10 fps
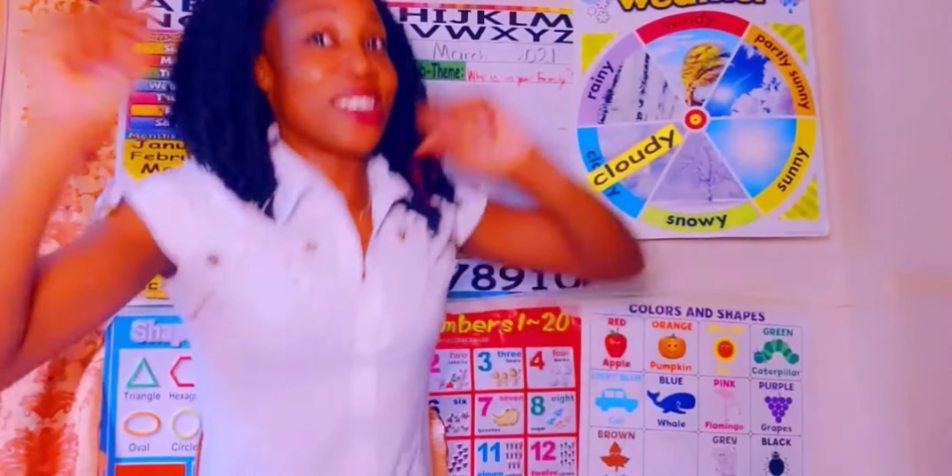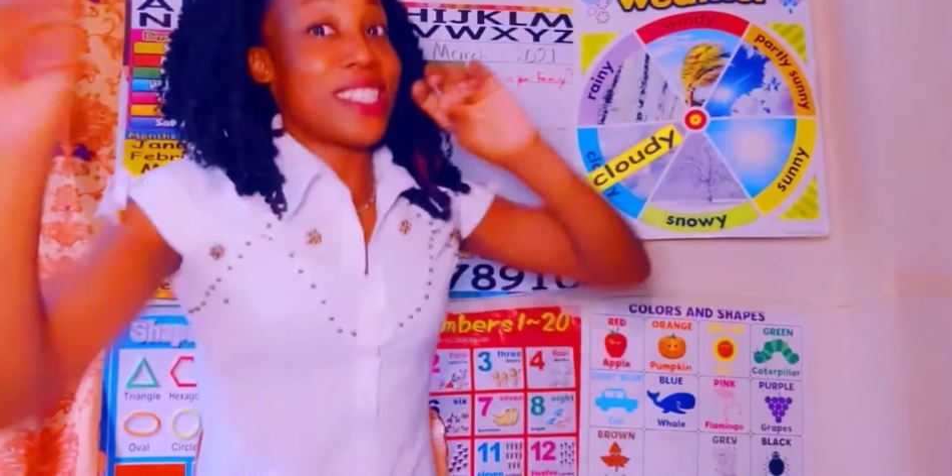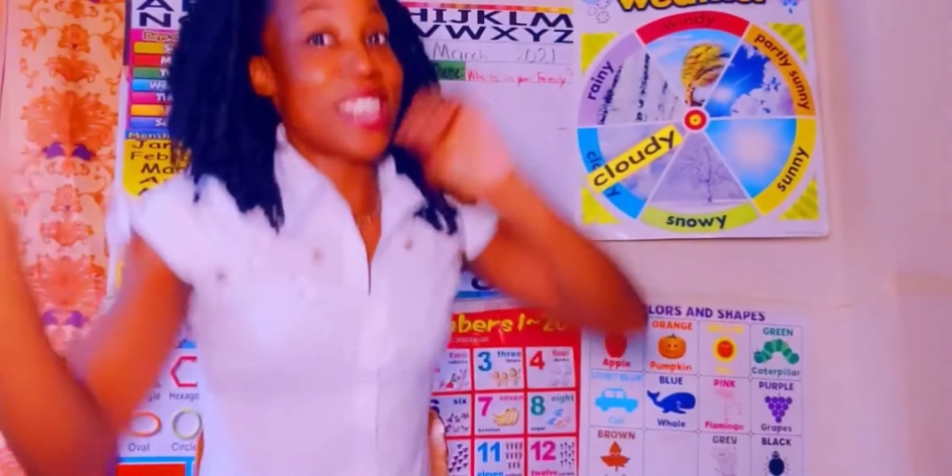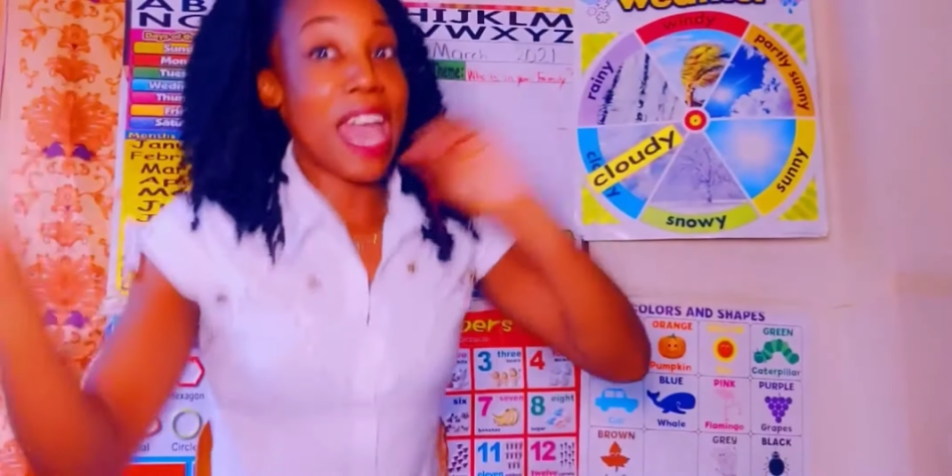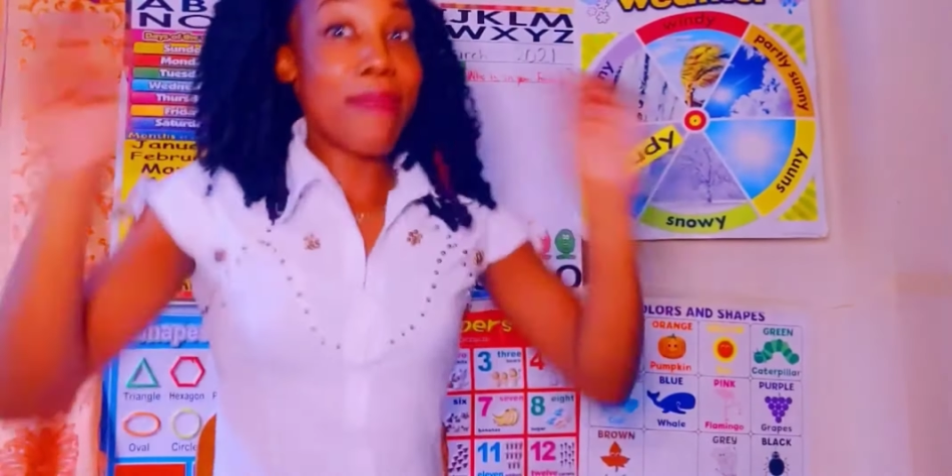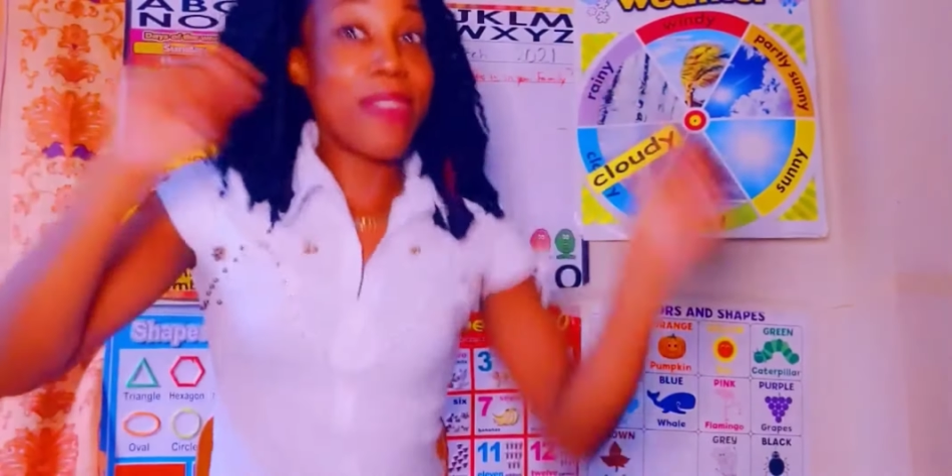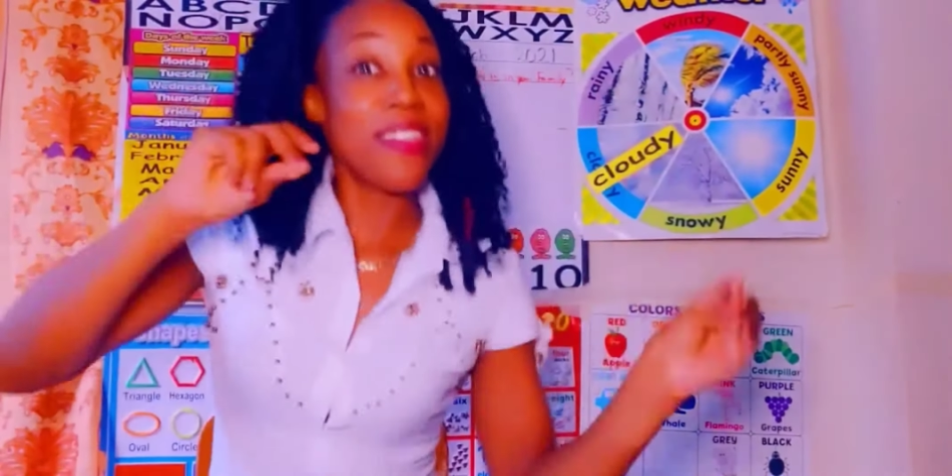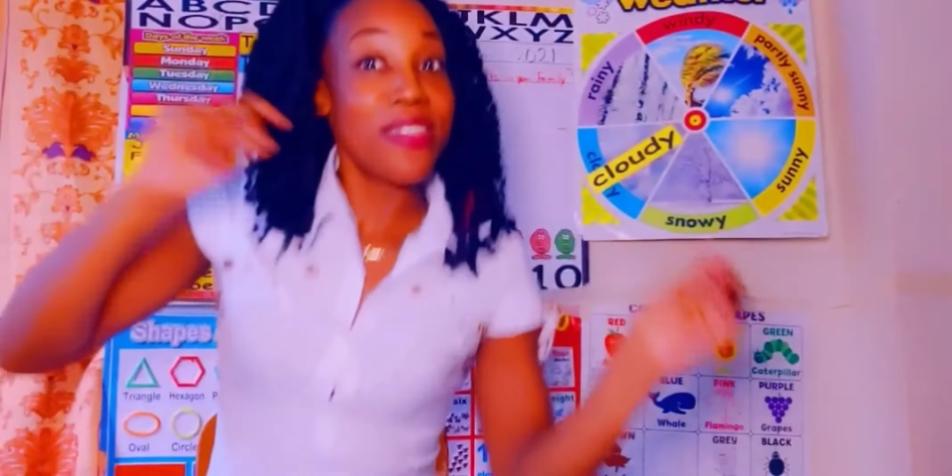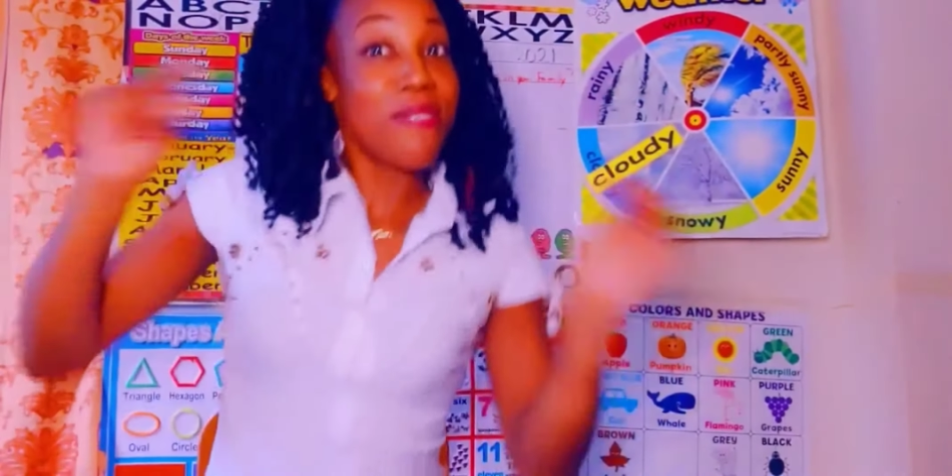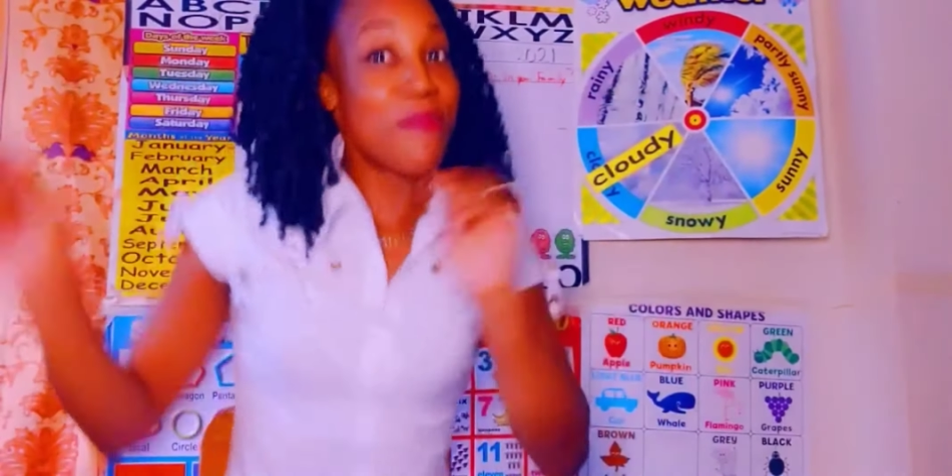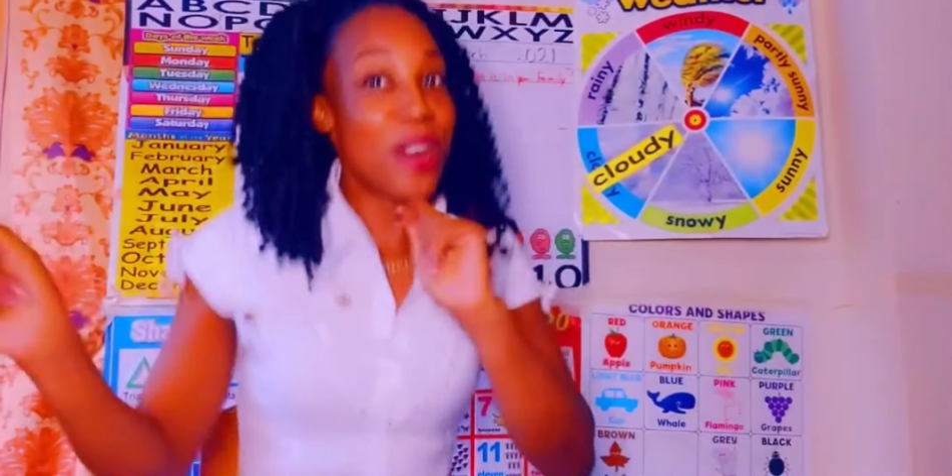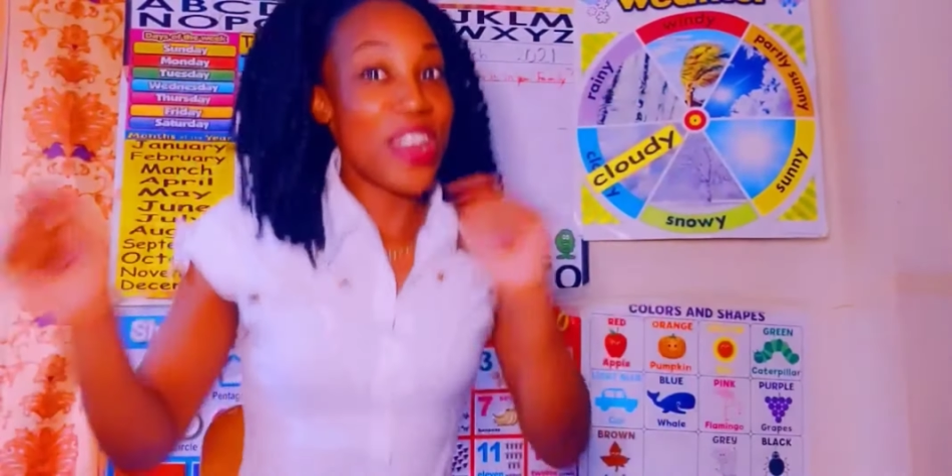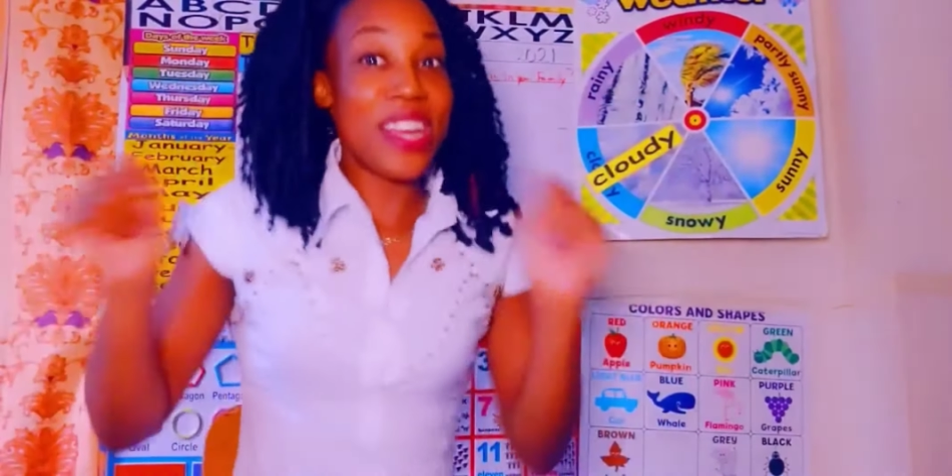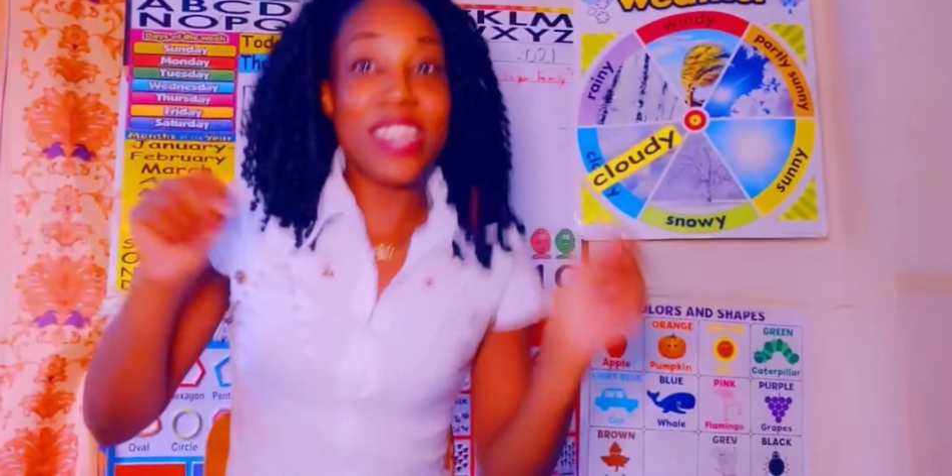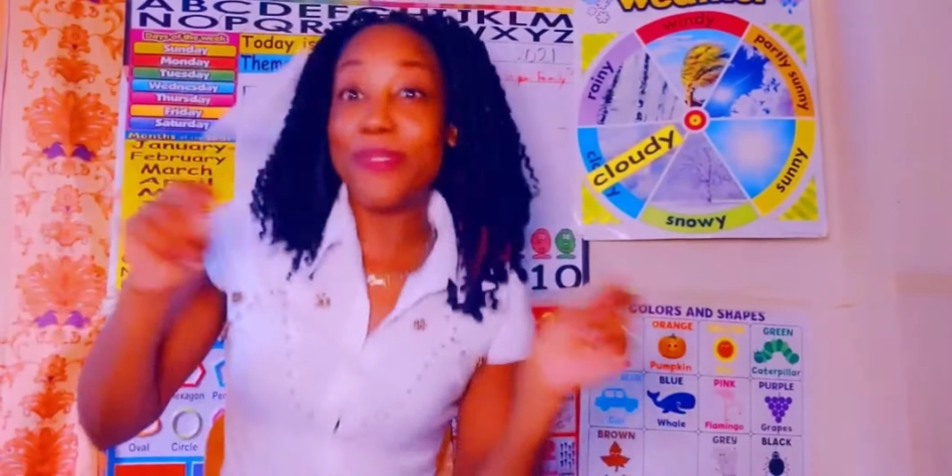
time in the morning